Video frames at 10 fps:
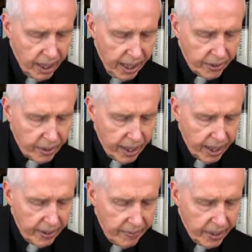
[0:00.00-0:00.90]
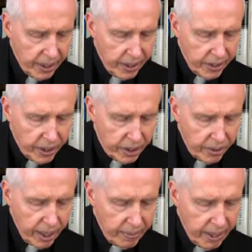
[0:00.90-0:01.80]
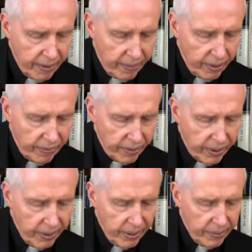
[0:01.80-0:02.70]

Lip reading: Adonai, that your enemy have offered